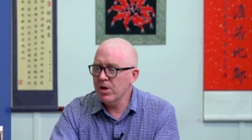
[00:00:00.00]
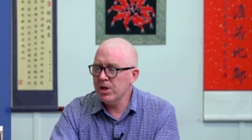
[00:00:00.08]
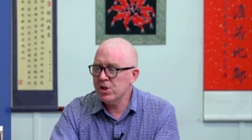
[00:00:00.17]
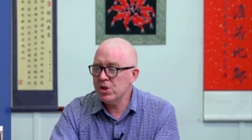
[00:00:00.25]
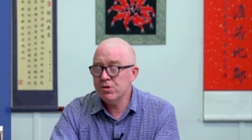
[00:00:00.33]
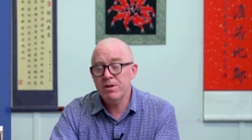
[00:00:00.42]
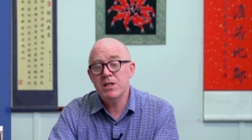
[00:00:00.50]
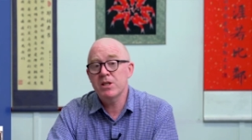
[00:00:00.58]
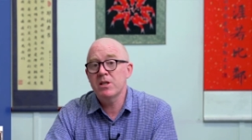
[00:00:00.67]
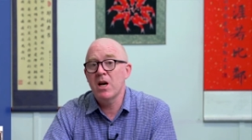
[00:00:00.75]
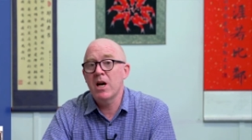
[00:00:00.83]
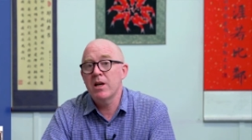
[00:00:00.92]
street
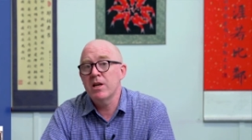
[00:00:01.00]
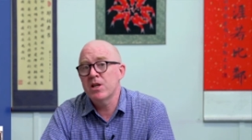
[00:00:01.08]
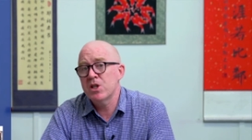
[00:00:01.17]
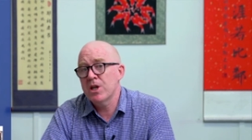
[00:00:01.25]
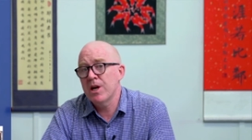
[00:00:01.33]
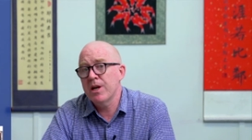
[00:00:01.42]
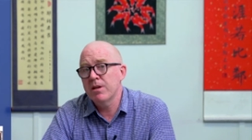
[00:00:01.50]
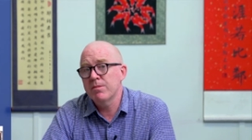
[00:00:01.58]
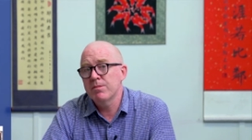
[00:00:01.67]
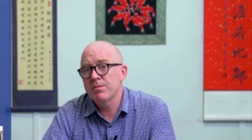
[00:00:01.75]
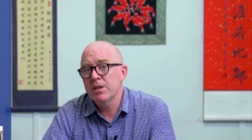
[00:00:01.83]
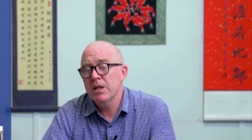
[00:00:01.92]
sign in China,
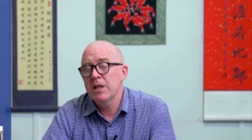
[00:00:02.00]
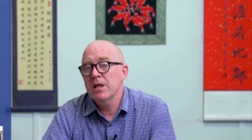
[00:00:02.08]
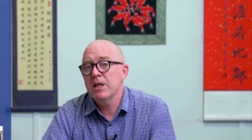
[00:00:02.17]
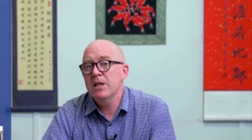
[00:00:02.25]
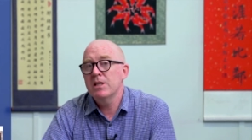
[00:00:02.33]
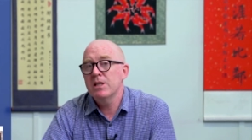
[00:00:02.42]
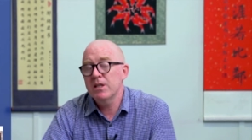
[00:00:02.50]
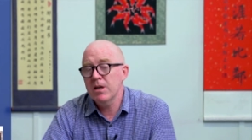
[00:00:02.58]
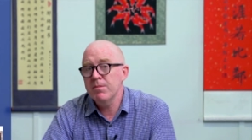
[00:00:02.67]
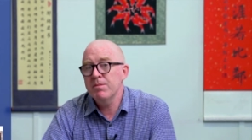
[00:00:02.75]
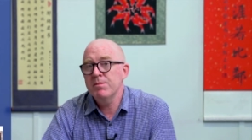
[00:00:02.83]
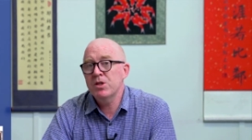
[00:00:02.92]
in
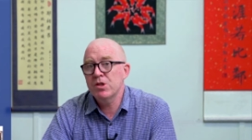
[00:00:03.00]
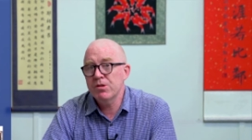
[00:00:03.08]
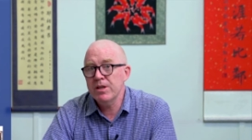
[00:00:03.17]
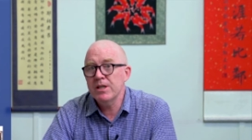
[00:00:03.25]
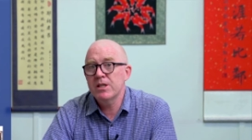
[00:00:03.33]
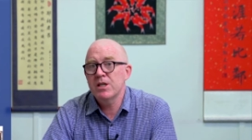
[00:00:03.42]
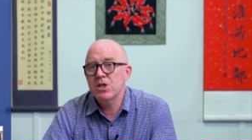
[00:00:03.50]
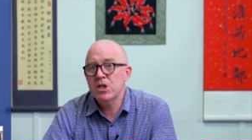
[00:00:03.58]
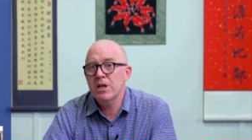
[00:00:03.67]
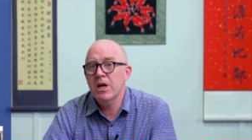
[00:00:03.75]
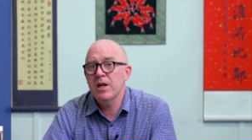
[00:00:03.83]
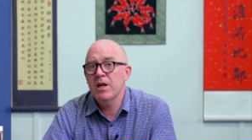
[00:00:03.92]
some streets in
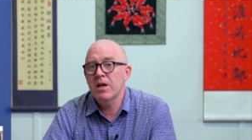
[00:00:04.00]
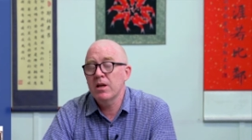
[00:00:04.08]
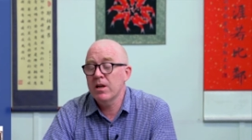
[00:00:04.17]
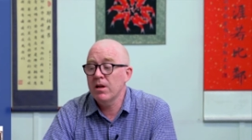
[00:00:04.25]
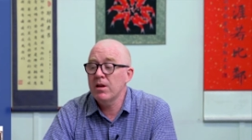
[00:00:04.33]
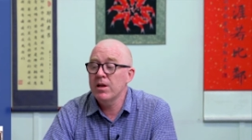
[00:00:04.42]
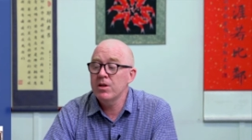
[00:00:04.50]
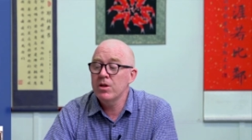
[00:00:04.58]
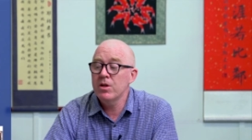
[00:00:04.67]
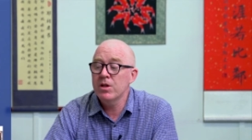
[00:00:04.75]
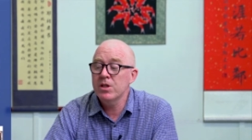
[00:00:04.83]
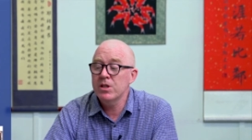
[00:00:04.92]
China, and
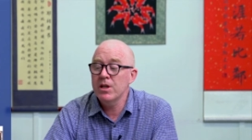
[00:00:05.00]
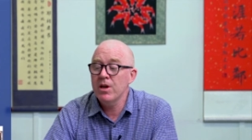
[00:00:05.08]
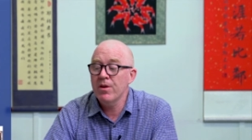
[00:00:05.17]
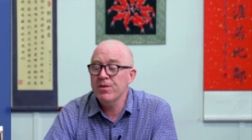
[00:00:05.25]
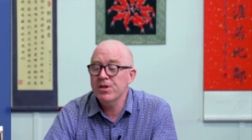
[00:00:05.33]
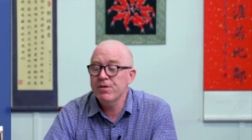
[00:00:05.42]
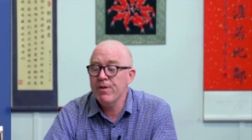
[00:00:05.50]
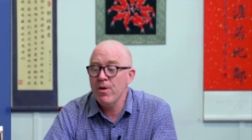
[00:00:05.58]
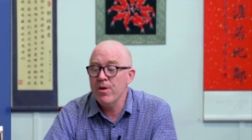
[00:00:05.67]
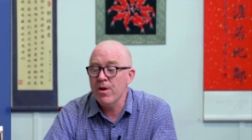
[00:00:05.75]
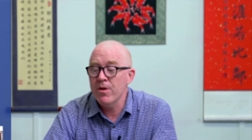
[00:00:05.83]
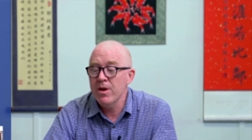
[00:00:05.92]
you can see on this
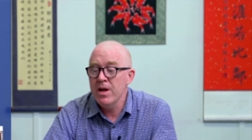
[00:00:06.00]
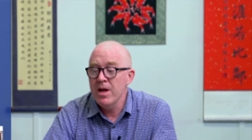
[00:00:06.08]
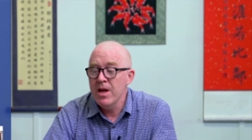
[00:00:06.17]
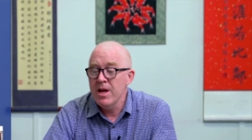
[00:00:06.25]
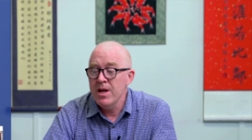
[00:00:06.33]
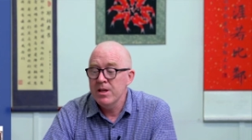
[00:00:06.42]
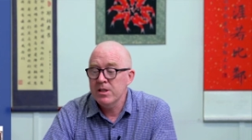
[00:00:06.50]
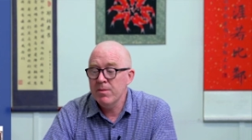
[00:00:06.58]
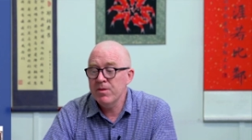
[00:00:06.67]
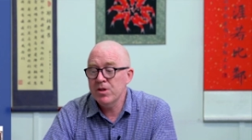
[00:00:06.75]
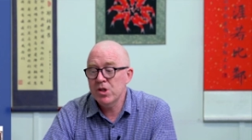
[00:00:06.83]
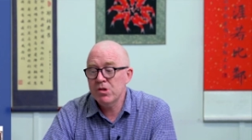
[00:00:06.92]
photo, some
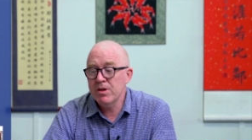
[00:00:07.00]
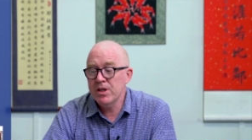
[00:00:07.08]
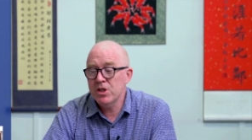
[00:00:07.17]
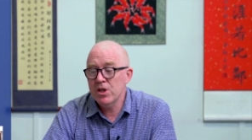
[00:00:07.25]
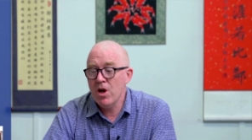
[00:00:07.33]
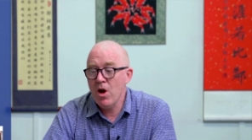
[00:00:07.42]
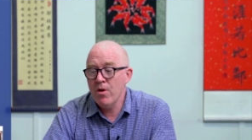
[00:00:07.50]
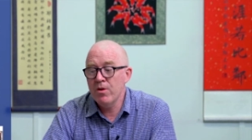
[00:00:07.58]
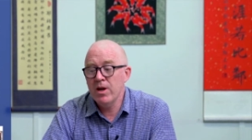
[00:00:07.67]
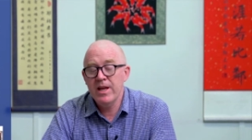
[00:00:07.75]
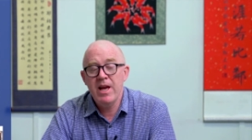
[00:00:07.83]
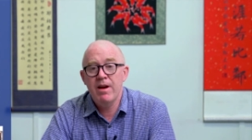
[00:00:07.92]
of the streets
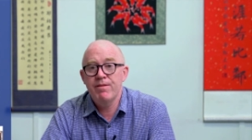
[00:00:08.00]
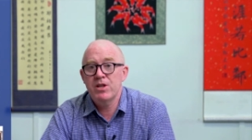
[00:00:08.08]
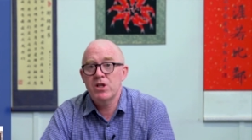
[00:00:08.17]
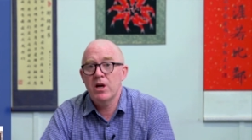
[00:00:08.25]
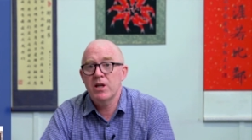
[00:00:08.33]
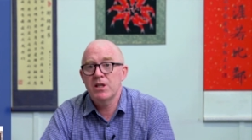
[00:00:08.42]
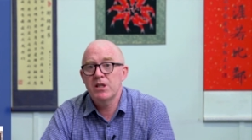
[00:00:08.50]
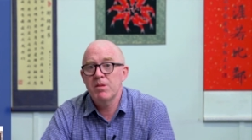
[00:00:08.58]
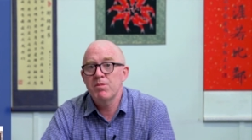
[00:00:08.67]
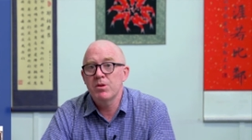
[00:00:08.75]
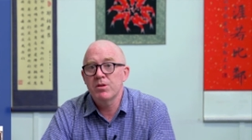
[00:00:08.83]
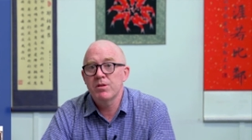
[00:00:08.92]
only have the Chinese
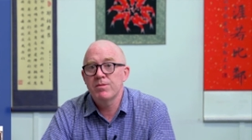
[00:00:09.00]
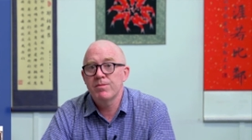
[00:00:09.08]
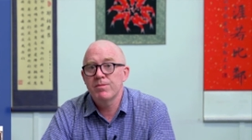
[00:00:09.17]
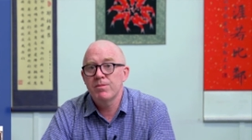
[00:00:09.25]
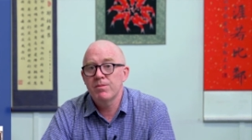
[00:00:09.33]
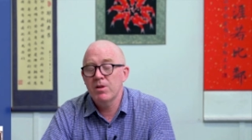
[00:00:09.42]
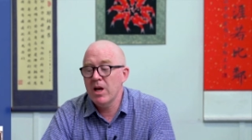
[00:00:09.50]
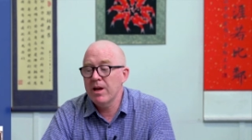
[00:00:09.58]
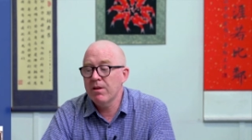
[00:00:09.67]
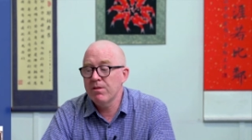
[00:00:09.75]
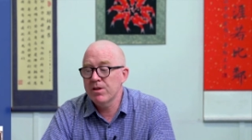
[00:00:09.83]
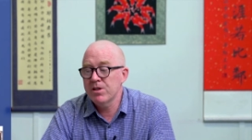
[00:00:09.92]
symbols,
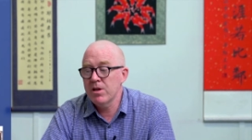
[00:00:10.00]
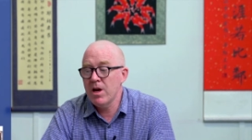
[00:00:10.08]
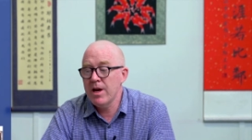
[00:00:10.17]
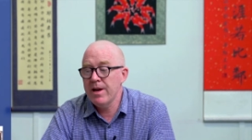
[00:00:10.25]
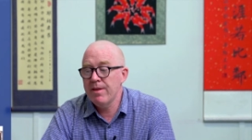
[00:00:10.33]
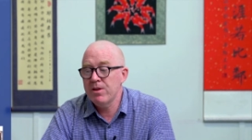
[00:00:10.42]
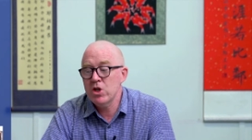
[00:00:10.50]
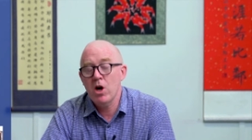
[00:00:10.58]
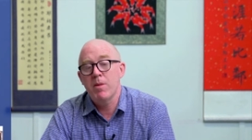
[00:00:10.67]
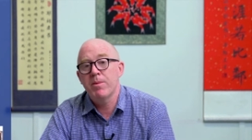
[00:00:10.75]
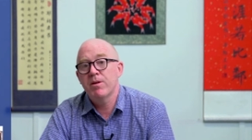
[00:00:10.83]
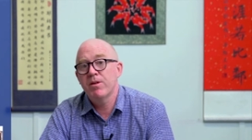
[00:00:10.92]
like the sign at the
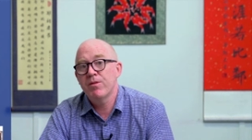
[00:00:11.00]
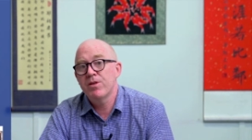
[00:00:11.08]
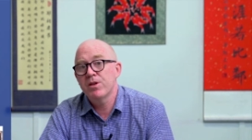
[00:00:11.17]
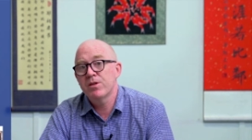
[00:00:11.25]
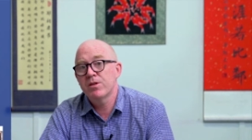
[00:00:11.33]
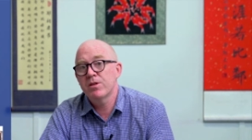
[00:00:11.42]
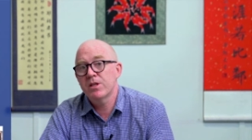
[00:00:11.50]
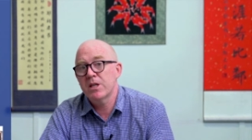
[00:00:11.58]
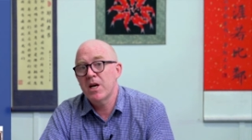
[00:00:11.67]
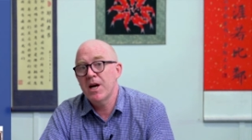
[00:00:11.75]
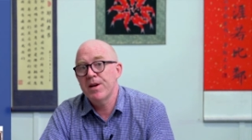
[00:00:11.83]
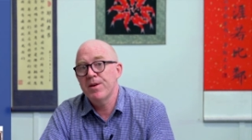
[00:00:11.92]
top of this
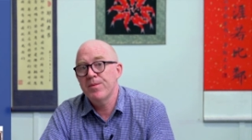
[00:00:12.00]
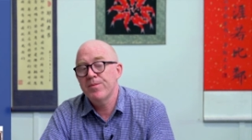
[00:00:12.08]
slide.